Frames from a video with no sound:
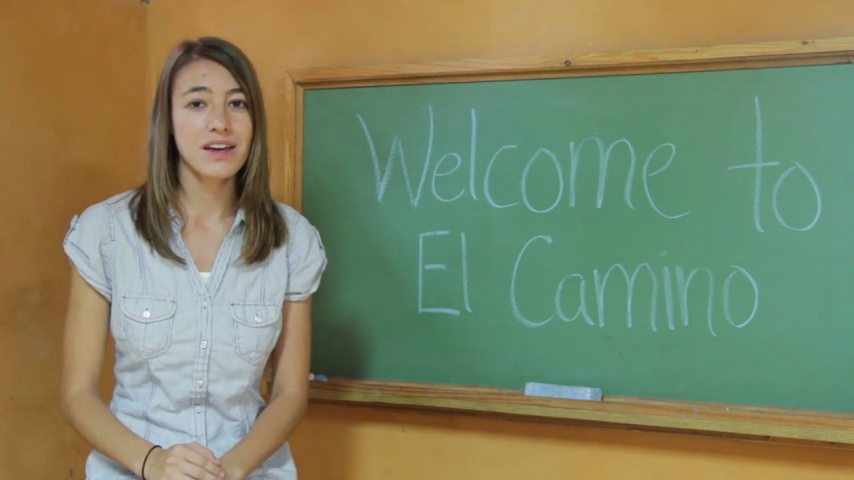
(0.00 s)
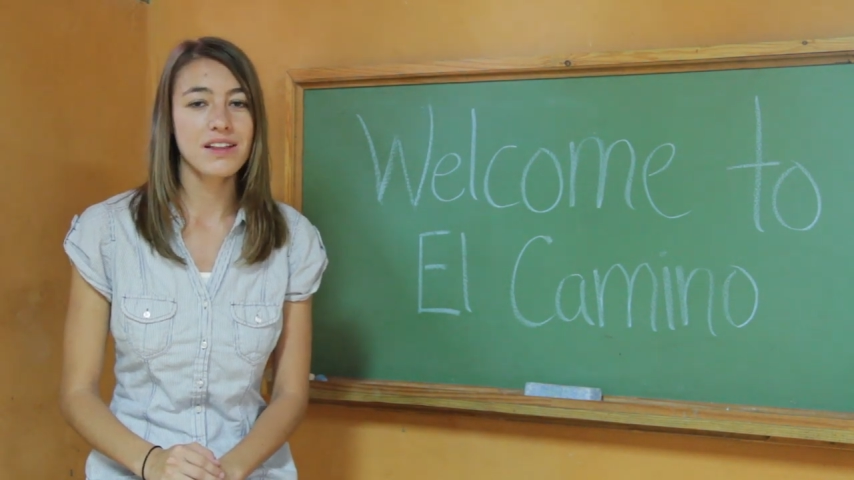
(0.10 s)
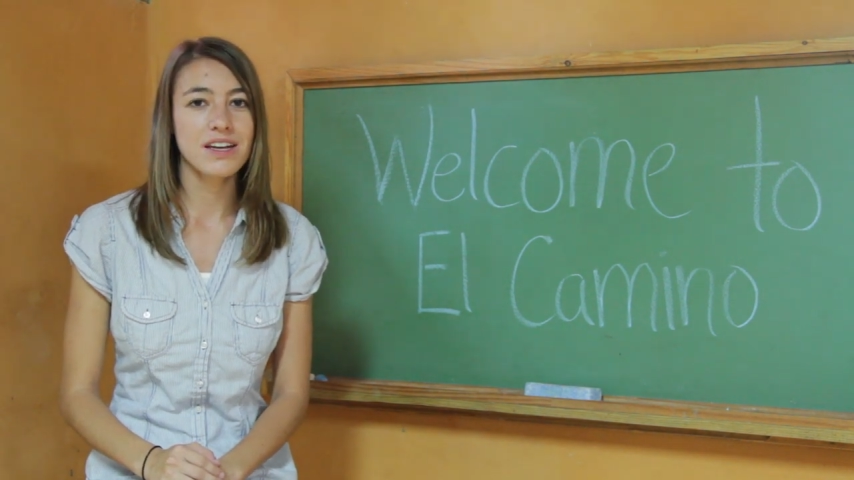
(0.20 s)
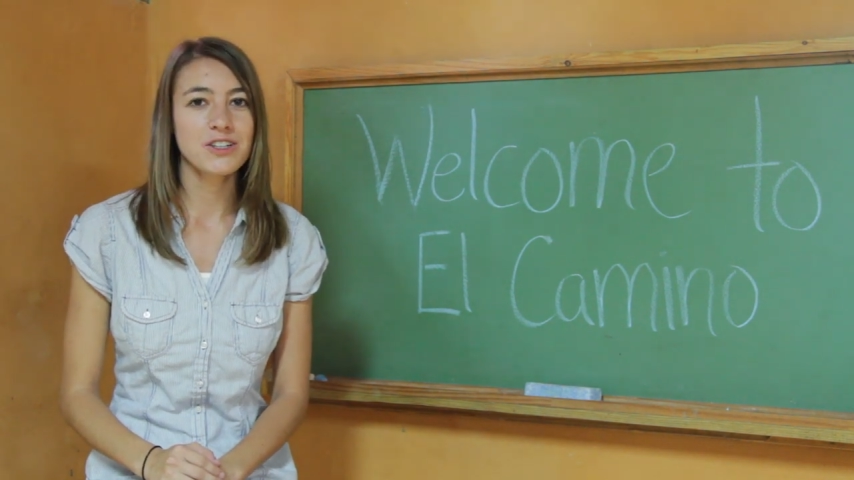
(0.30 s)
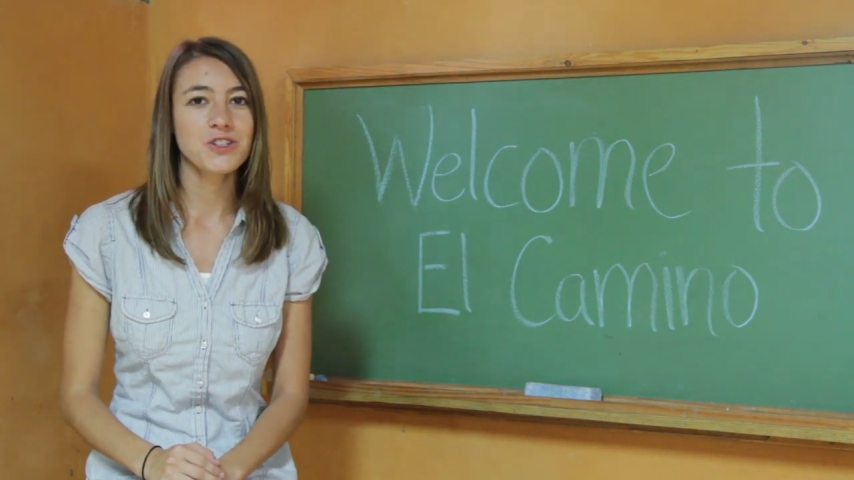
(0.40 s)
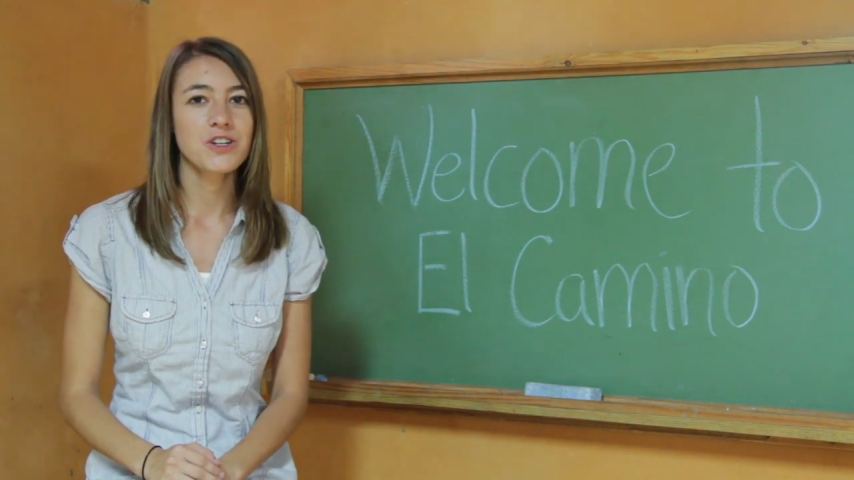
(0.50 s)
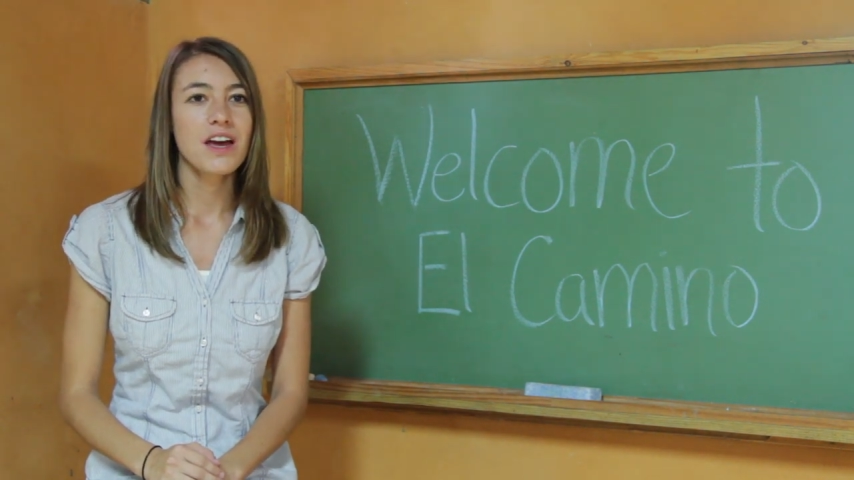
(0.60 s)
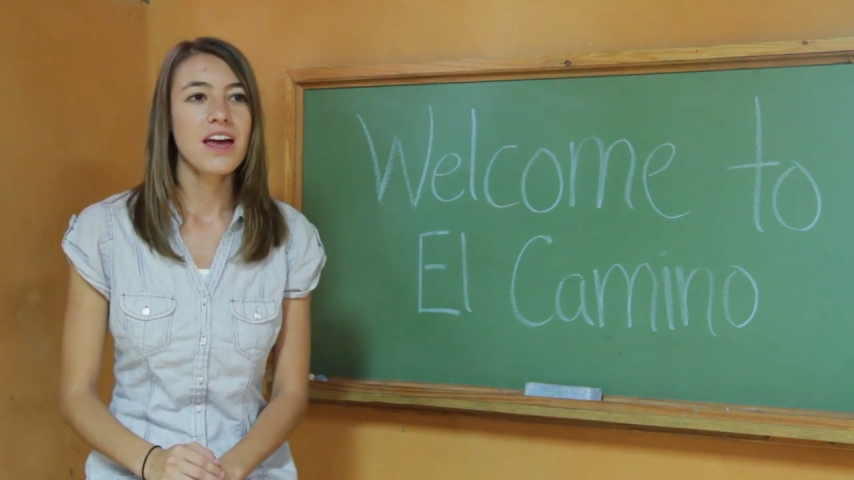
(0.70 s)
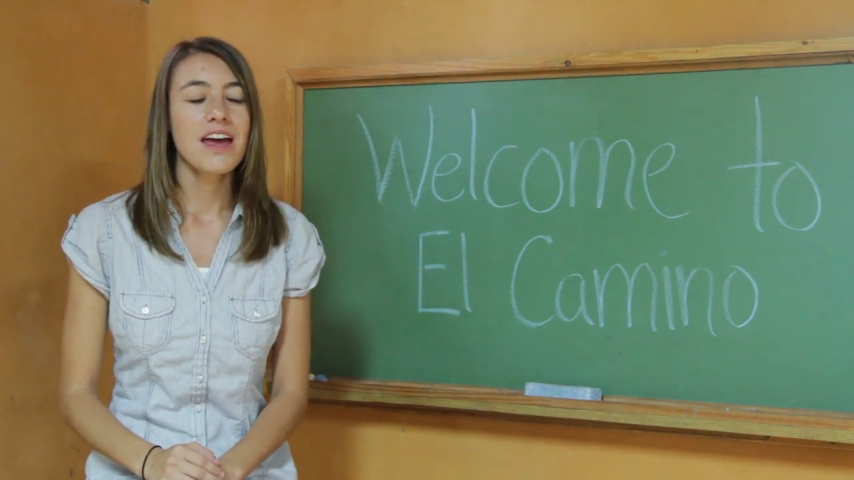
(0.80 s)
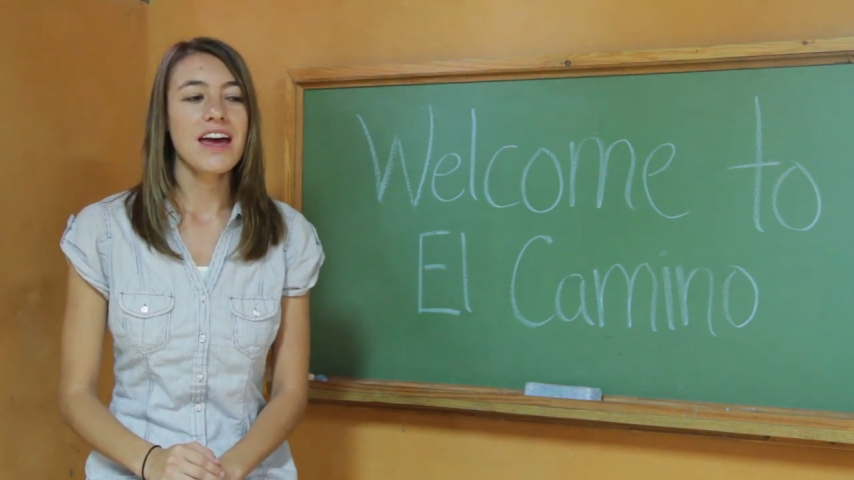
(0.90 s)
English.
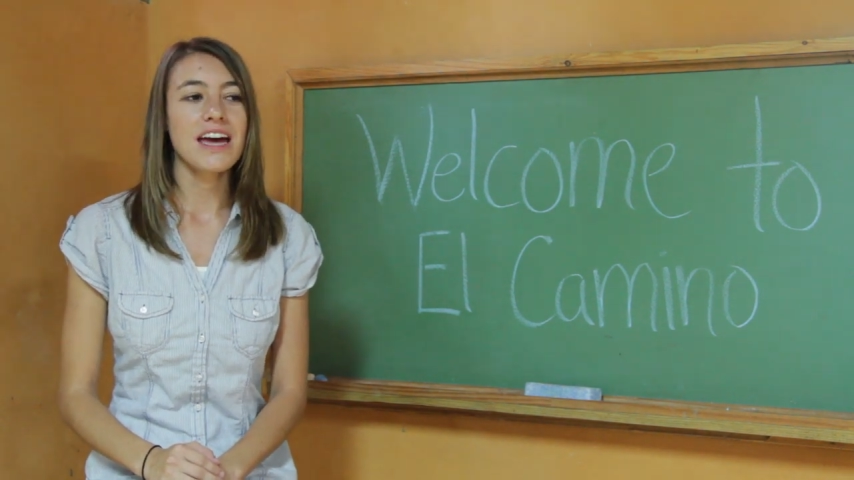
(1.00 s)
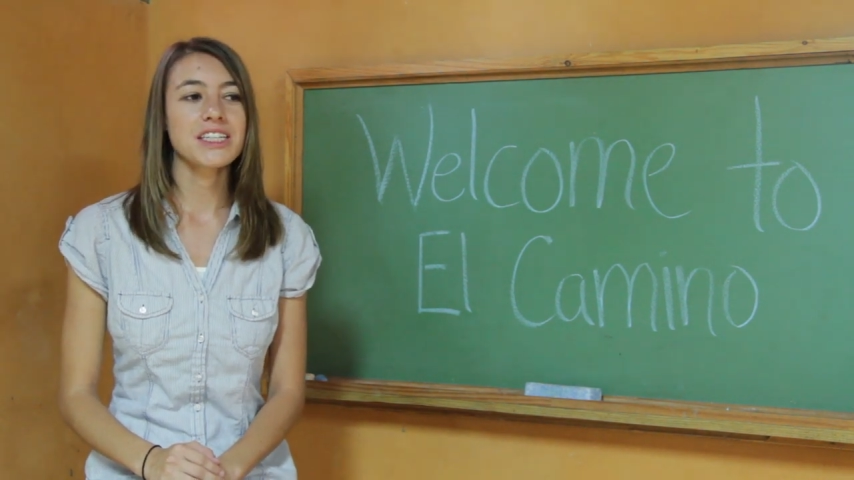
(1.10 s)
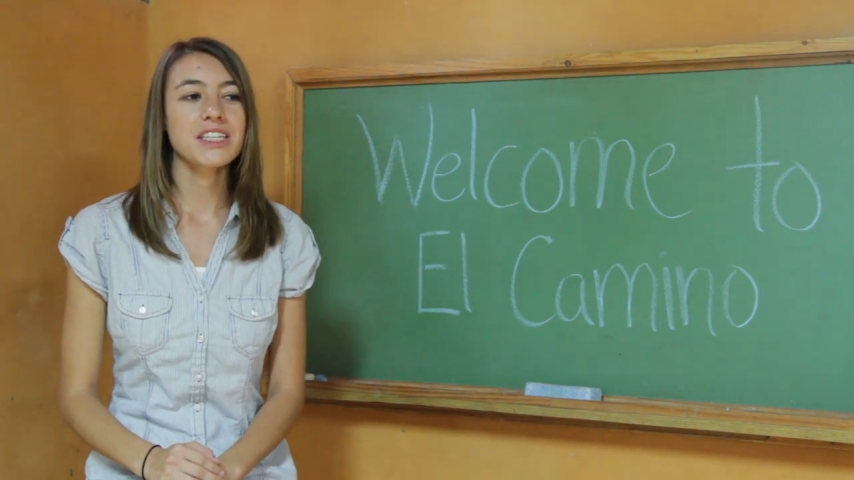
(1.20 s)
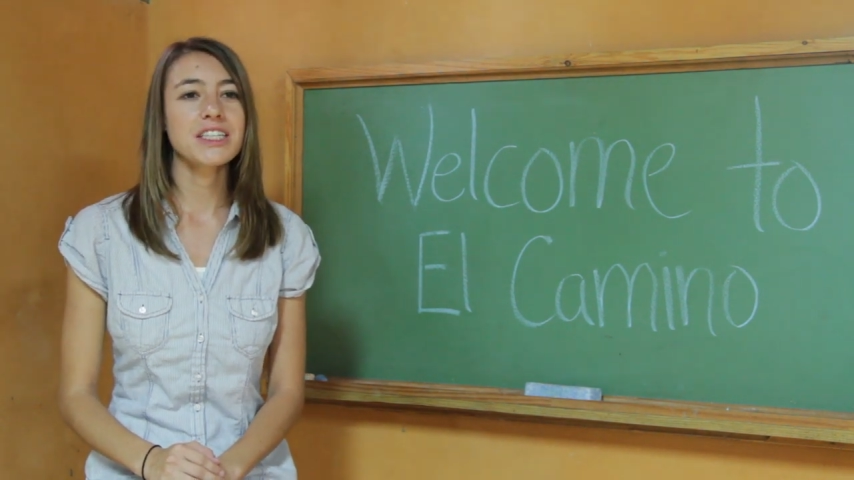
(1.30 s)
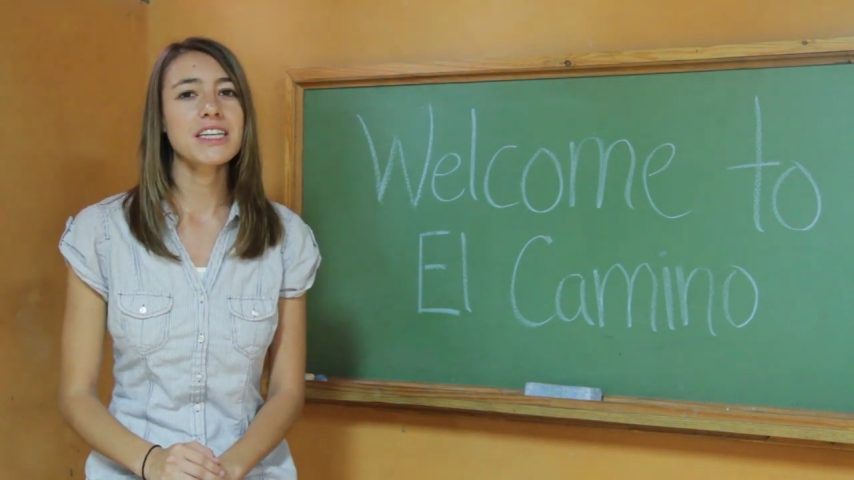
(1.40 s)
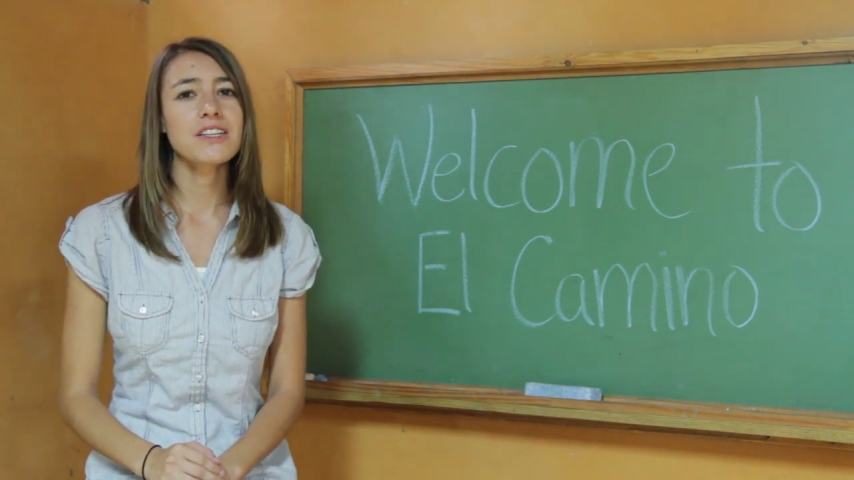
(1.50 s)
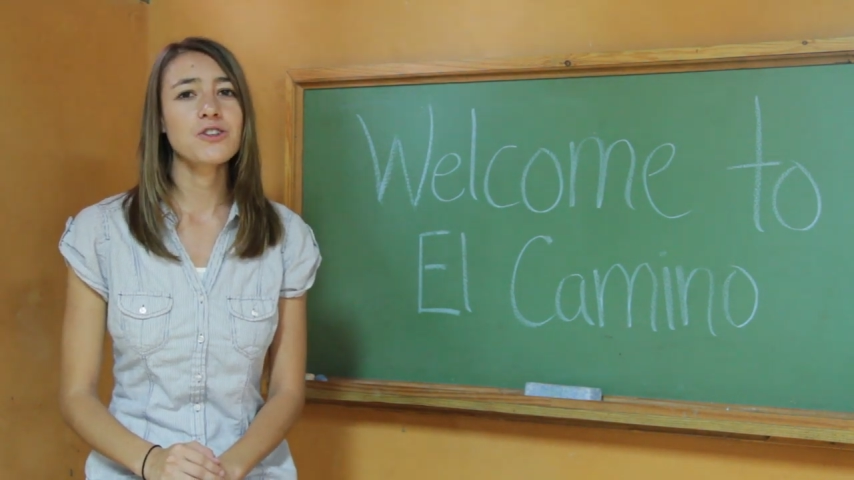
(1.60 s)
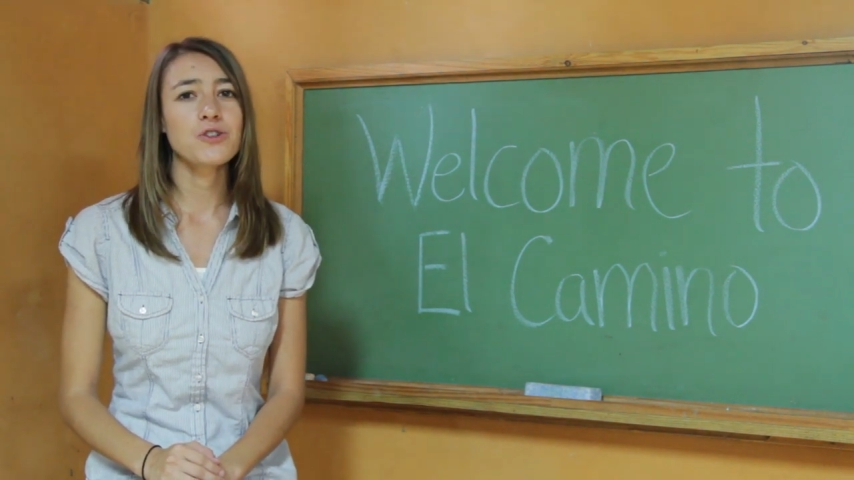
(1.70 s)
And to see the